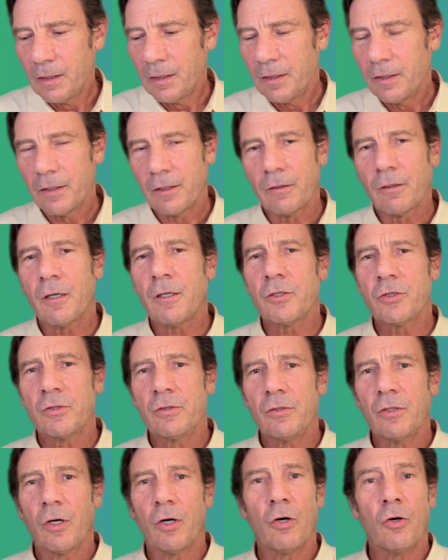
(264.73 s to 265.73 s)
There are
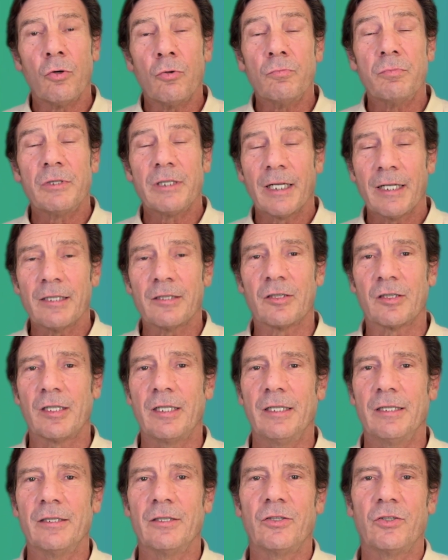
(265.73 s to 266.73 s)
home test
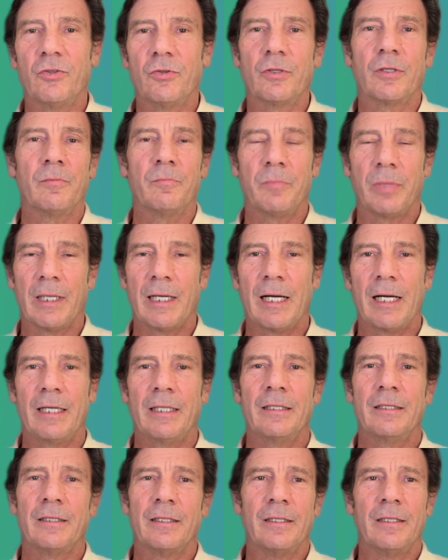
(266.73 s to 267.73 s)
kits you can
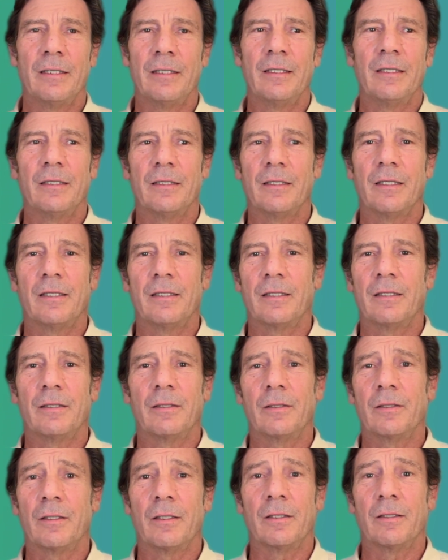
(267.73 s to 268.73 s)
buy
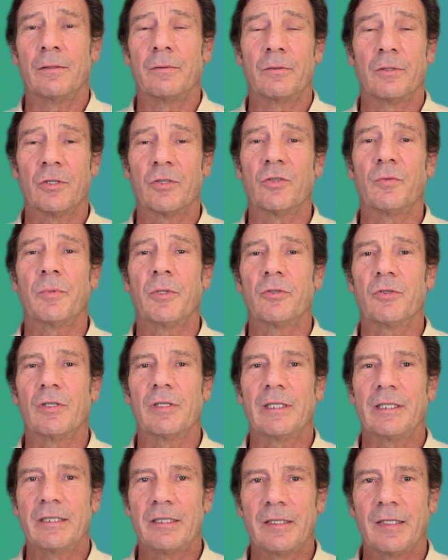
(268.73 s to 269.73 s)
to
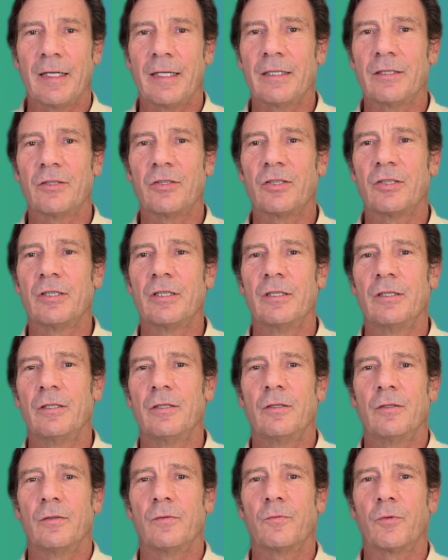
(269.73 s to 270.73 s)
supposedly test
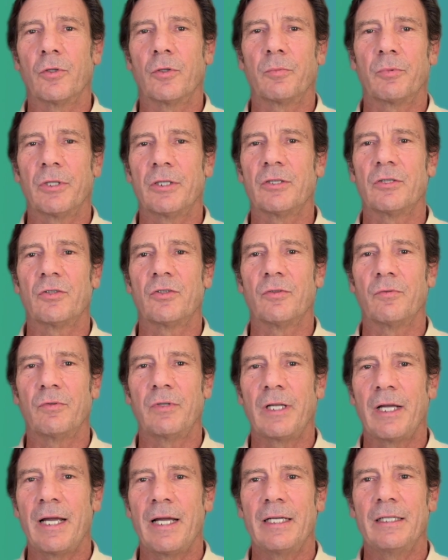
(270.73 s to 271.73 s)
for the presence of
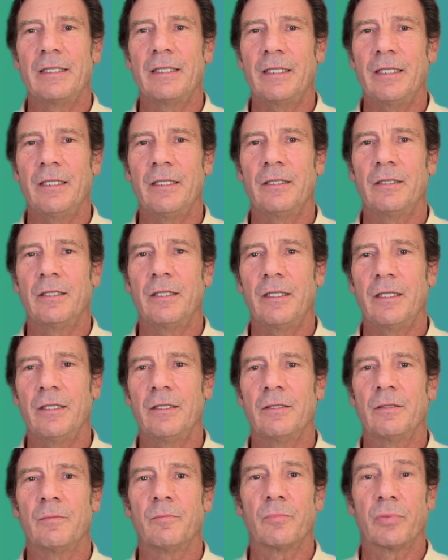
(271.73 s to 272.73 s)
lead
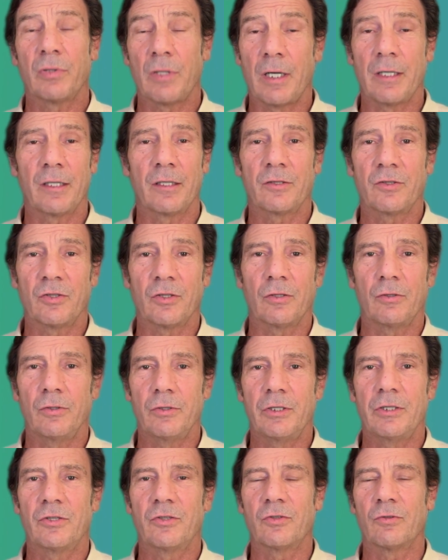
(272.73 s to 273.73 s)
in products,
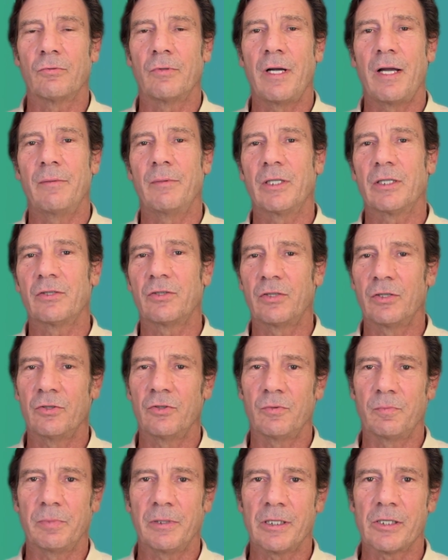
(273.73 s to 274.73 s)
including ceramics.
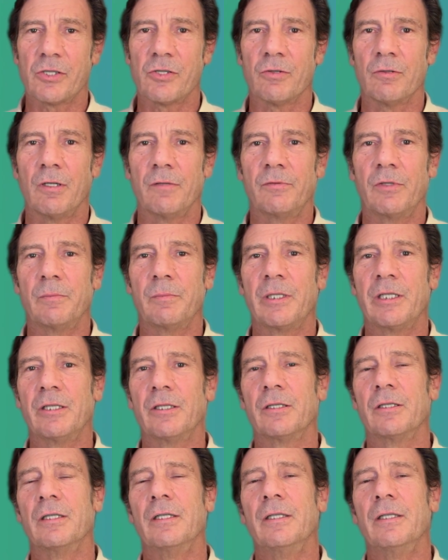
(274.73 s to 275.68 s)
Here's a picture of them here.